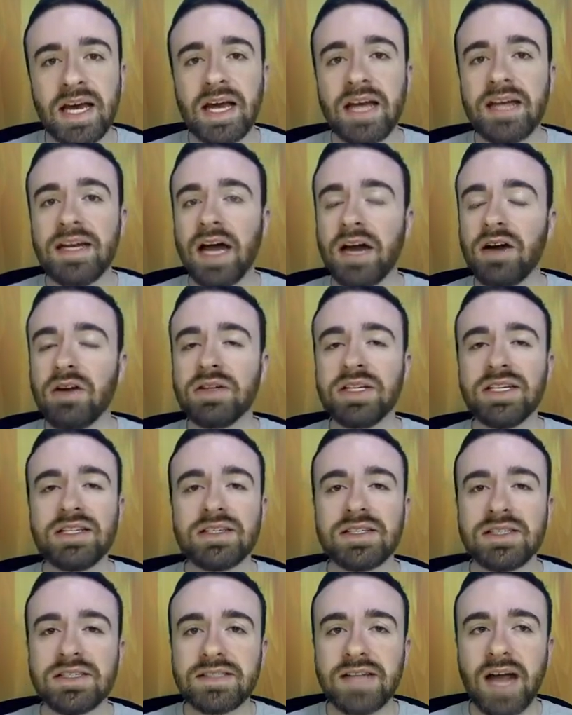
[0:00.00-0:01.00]
Not only
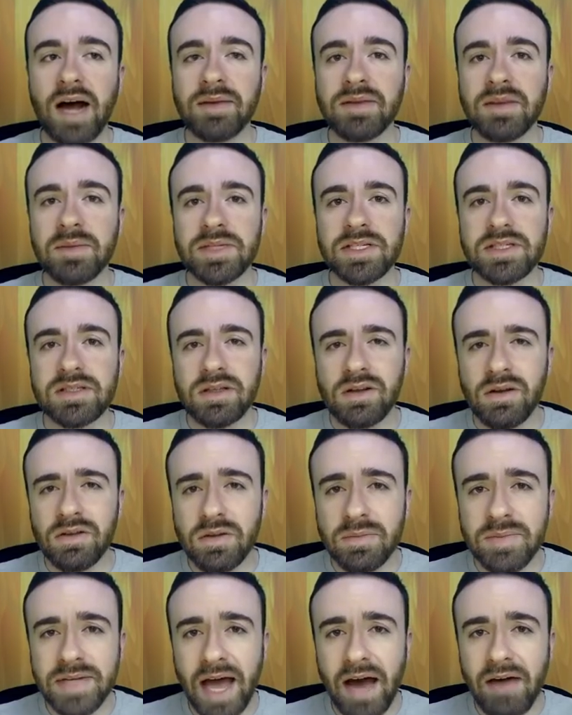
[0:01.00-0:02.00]
does it stop them and slow
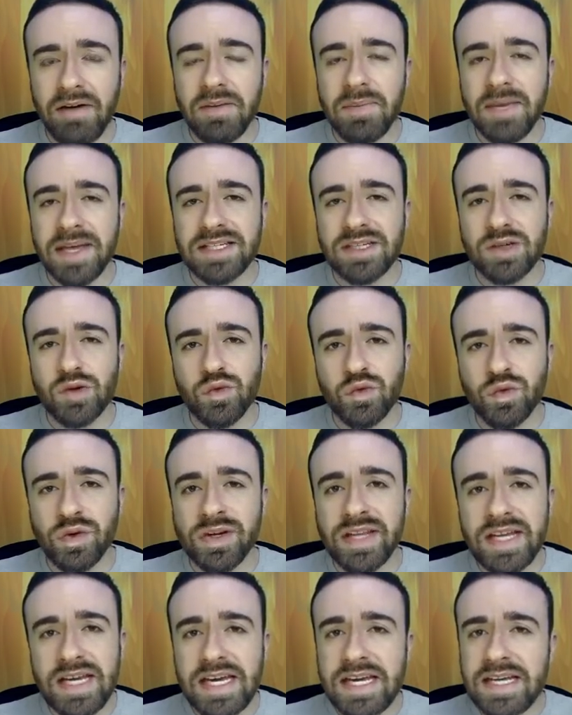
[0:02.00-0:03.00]
them down, it makes it
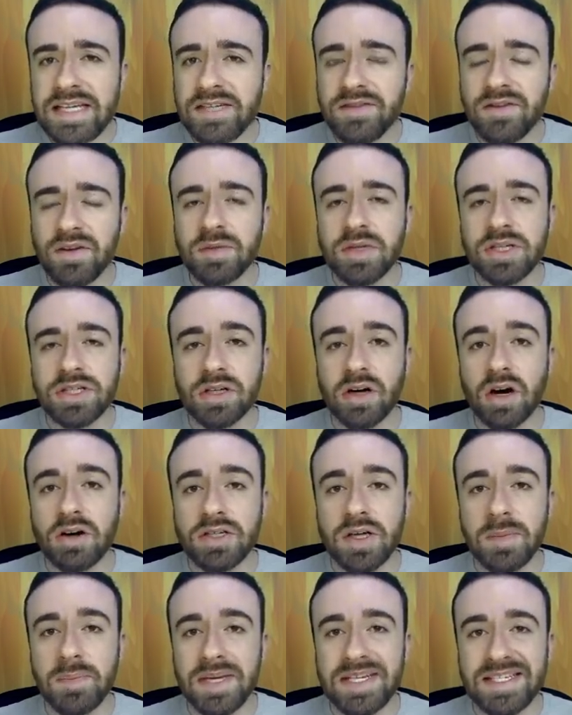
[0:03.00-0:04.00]
really easy for him to charge
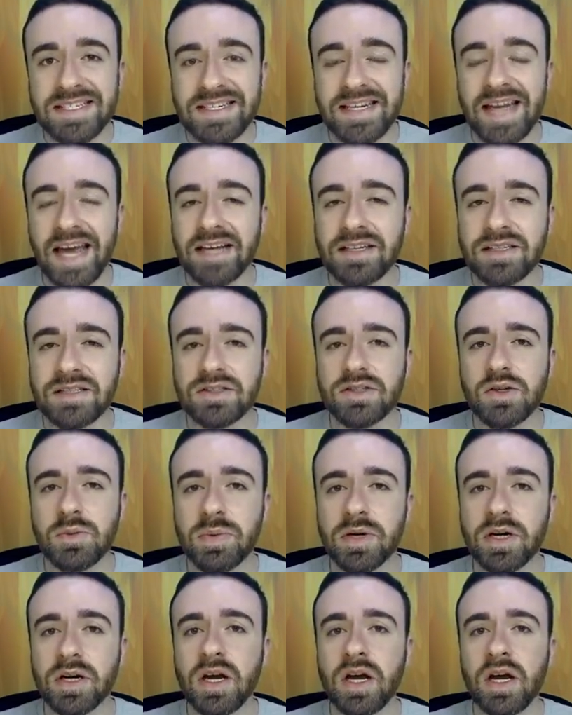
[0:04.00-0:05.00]
up his next
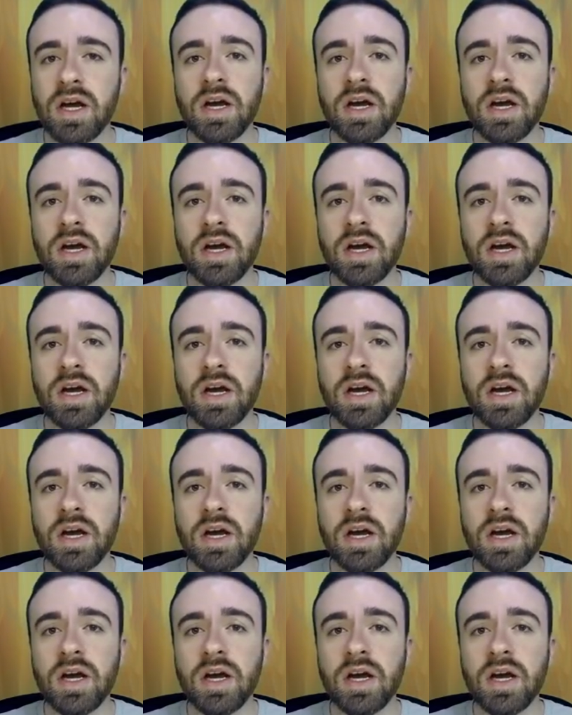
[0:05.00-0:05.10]
super.